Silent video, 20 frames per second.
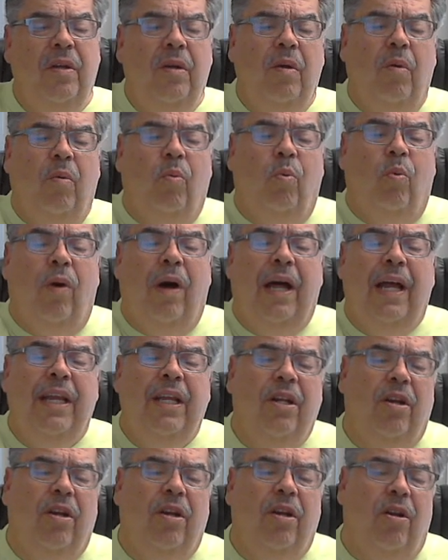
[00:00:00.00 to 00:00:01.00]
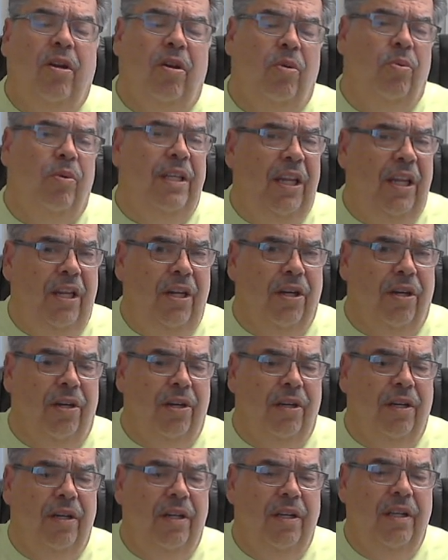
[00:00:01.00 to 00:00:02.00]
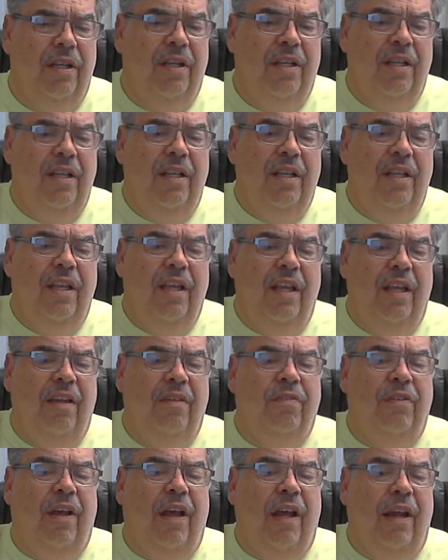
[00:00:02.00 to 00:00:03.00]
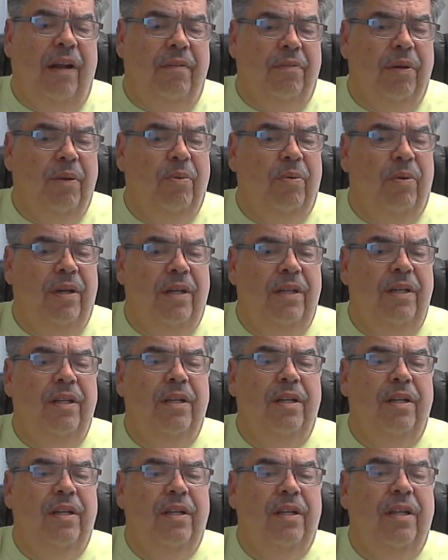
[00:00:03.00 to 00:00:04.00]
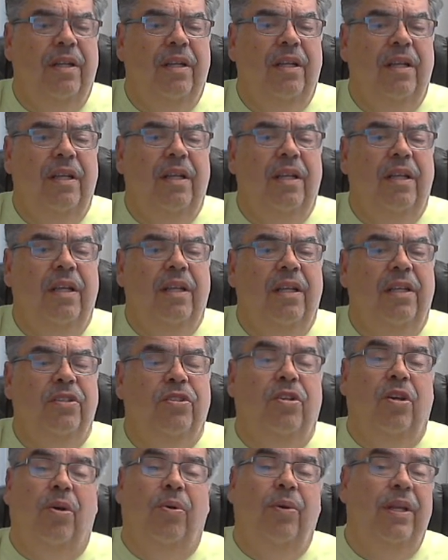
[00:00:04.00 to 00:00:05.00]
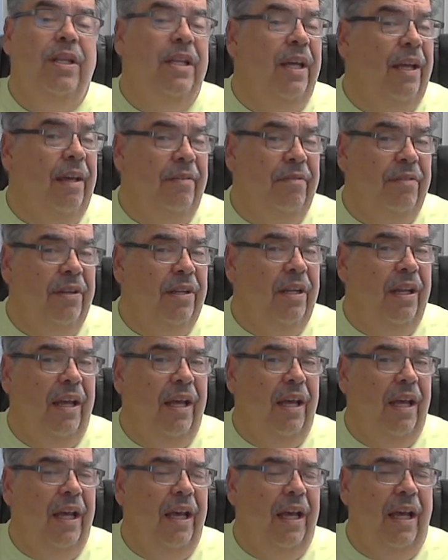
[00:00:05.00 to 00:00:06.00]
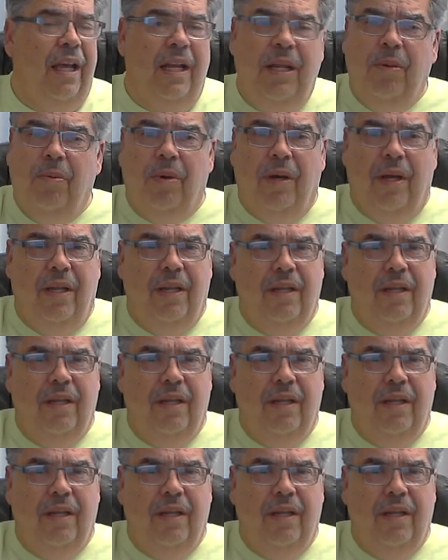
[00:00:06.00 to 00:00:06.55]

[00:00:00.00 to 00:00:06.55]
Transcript: Why are we here if everyone is going to heaven anyway?